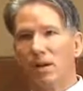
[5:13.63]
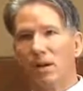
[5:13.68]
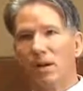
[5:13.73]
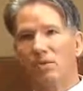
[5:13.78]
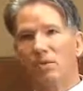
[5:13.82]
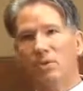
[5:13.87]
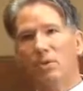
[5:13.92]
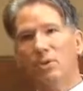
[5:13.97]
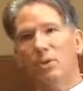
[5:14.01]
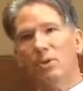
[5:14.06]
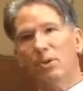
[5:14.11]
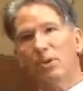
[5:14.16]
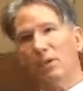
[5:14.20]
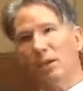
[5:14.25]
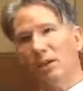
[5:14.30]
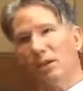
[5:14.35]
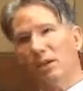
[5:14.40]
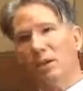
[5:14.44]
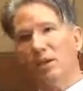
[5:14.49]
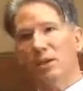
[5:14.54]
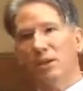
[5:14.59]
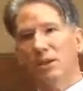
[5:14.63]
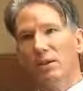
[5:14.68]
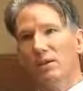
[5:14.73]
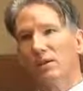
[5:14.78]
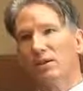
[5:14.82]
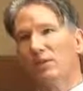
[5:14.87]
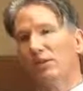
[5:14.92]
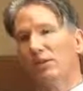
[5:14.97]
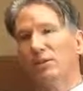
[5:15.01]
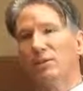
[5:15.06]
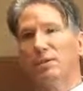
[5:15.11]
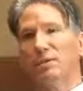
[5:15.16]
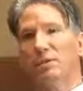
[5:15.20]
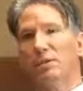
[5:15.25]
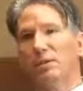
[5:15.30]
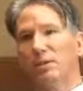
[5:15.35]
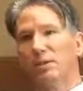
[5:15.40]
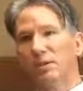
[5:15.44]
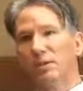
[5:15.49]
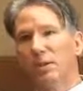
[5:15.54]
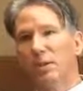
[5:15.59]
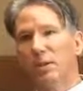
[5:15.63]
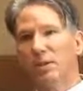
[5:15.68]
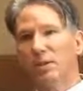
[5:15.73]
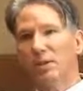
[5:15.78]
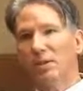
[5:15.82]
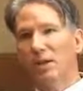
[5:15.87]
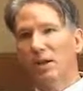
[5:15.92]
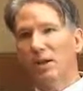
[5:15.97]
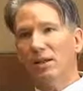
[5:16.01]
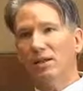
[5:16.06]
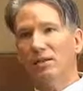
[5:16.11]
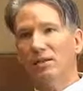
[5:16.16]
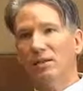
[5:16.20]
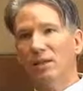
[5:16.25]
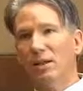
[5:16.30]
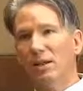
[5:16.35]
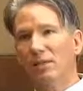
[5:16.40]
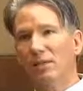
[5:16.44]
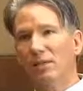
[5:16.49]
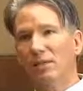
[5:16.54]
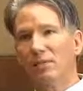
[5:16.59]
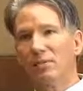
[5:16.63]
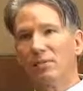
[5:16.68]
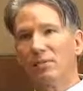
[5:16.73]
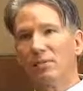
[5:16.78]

of a new thing here in the United States.